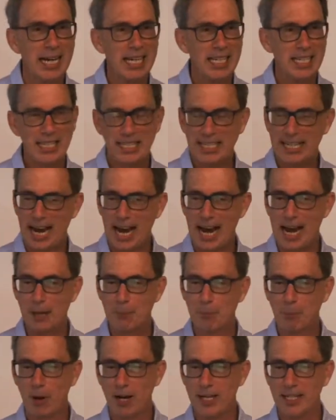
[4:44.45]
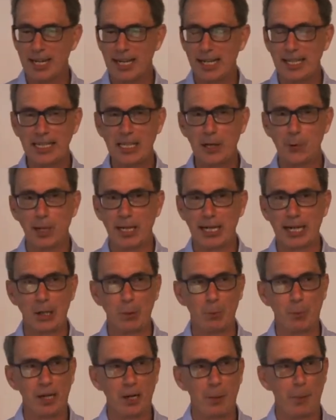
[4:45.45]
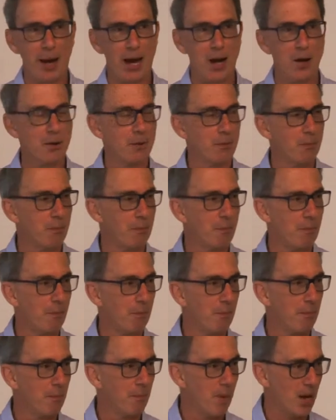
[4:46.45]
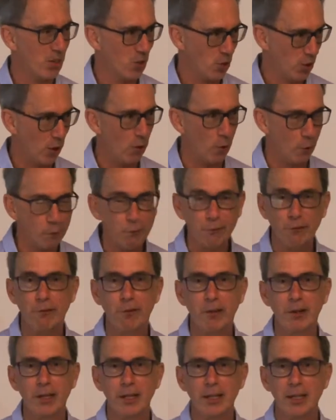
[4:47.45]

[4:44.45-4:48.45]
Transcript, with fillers: start by telling you a little bit about myself,